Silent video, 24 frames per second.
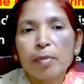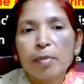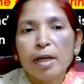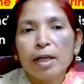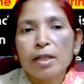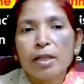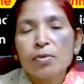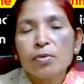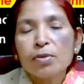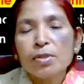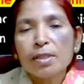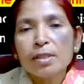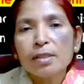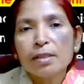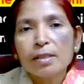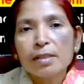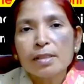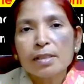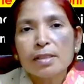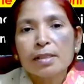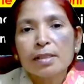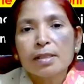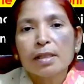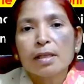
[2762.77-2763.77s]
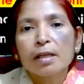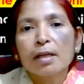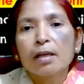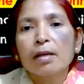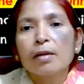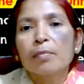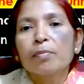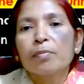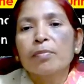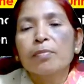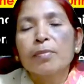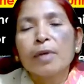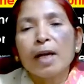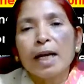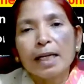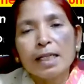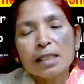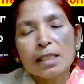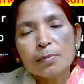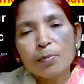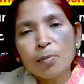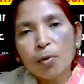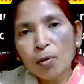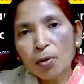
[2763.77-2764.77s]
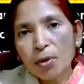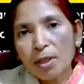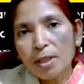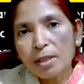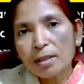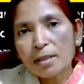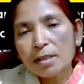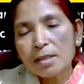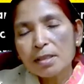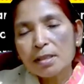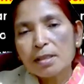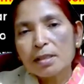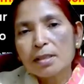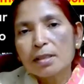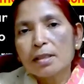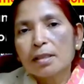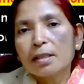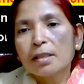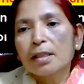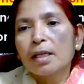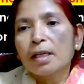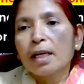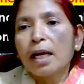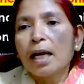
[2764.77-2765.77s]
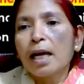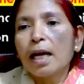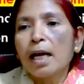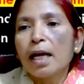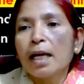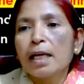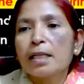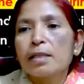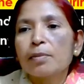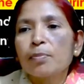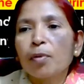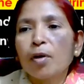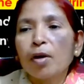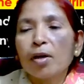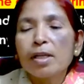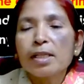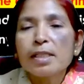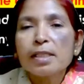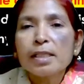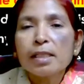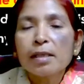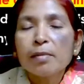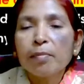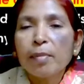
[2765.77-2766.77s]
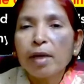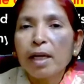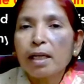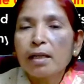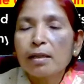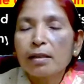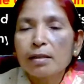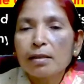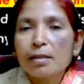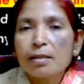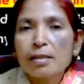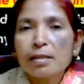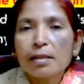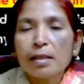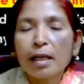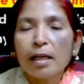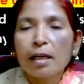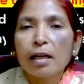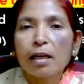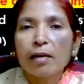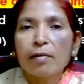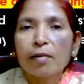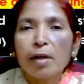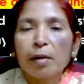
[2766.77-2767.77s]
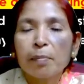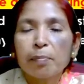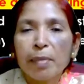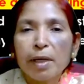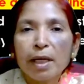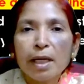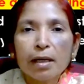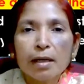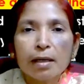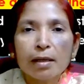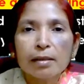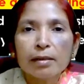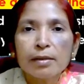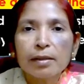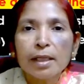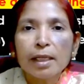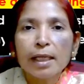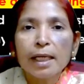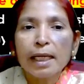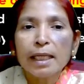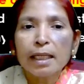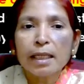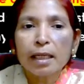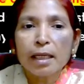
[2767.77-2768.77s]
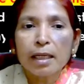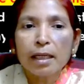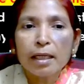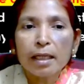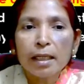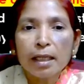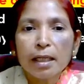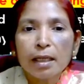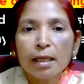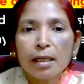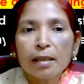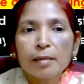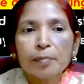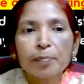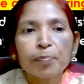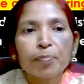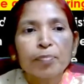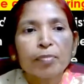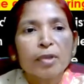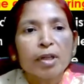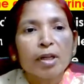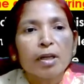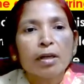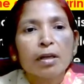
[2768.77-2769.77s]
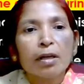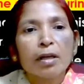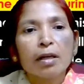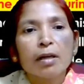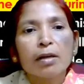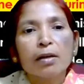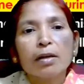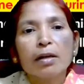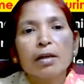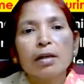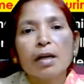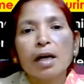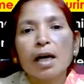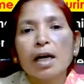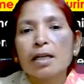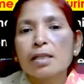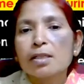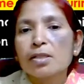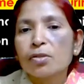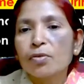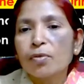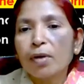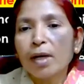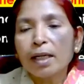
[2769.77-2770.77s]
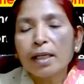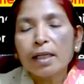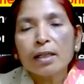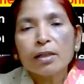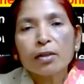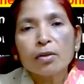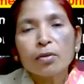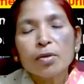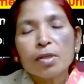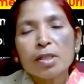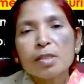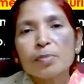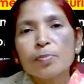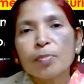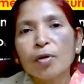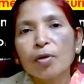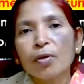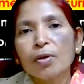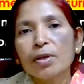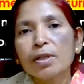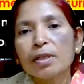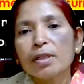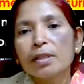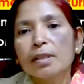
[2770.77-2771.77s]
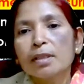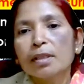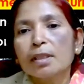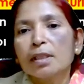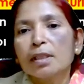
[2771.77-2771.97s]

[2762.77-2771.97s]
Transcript: producers, exporters, and policy makers in developing country like India are struggling to respond